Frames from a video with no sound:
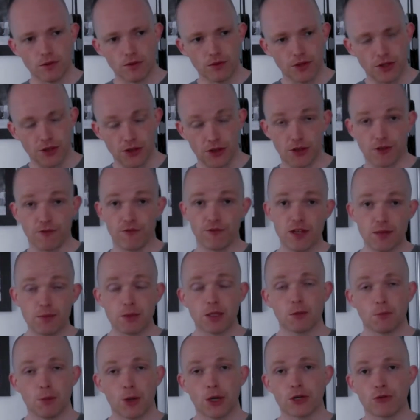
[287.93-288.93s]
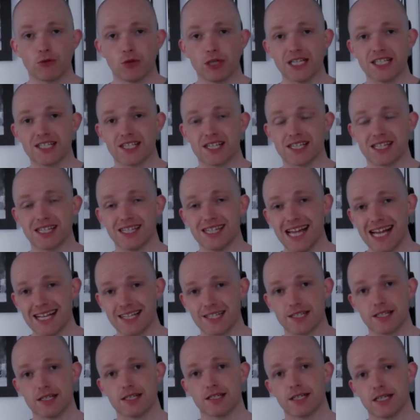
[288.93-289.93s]
that the female body releases
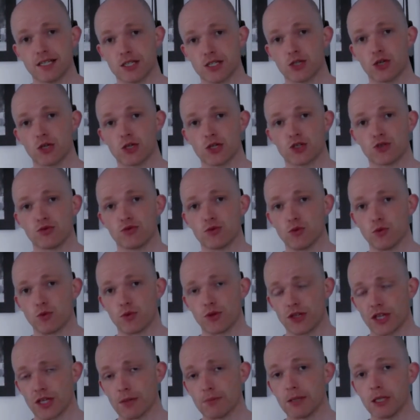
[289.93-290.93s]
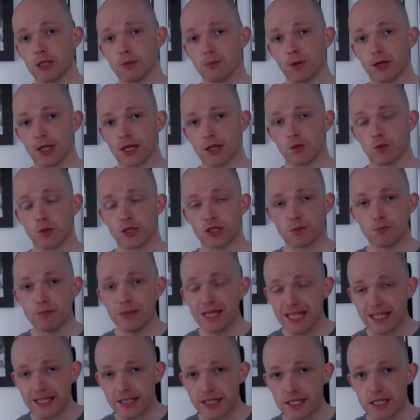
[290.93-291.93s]
less testosterone than the male body, which
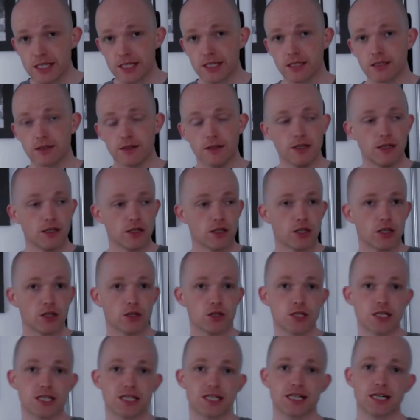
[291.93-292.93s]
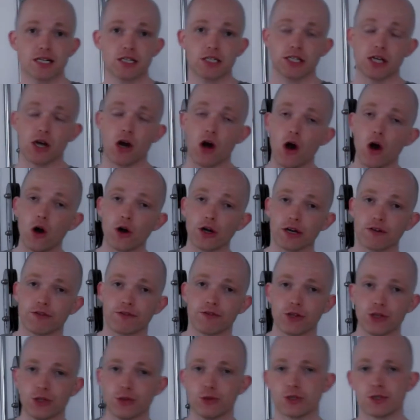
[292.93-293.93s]
means, girls, it's actually harder
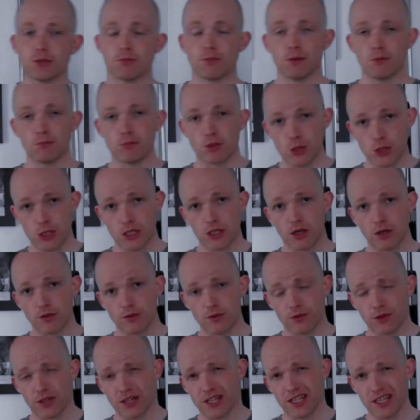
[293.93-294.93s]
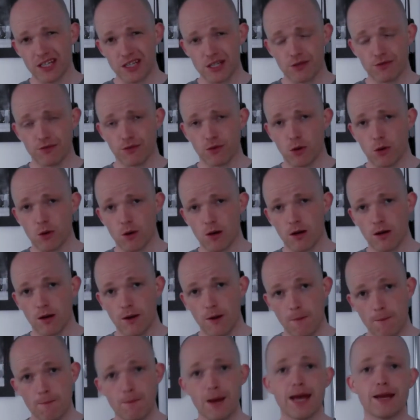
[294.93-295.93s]
for you to put muscle on than it is for
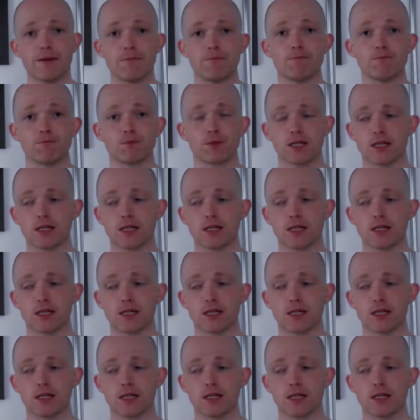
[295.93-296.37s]
men.